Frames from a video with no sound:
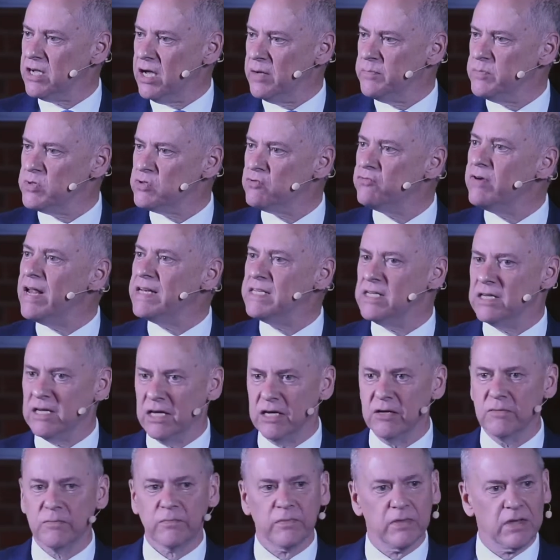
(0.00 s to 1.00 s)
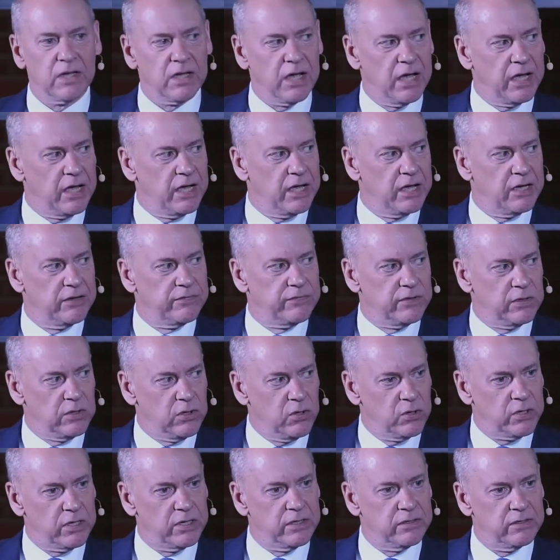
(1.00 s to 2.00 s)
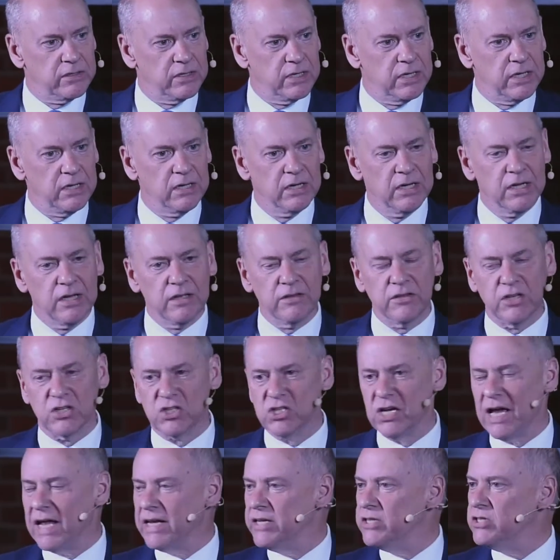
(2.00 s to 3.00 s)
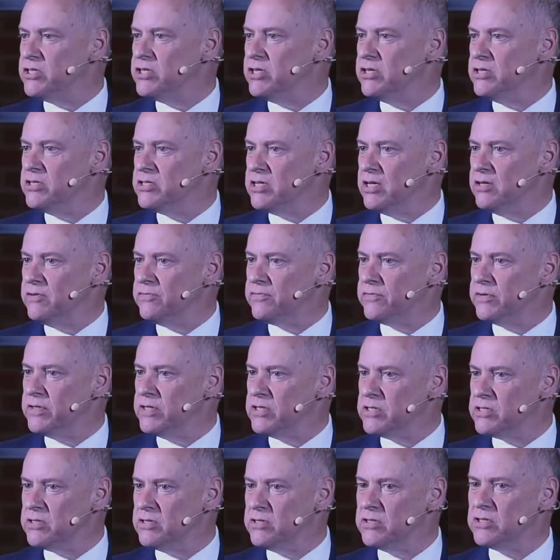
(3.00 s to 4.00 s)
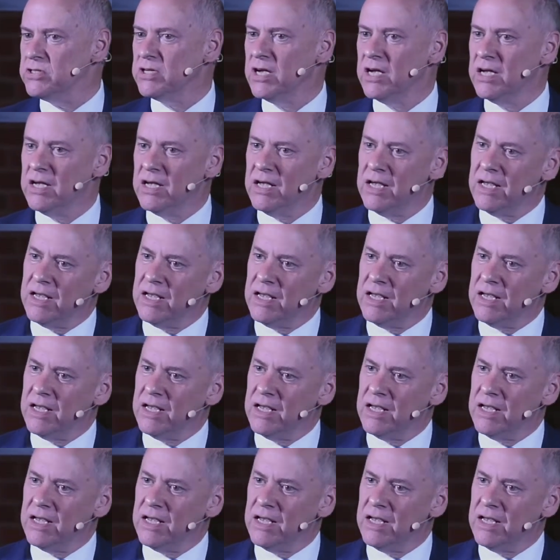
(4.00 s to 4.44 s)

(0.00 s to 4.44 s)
comes readily. If you look at the challenges in, for instance,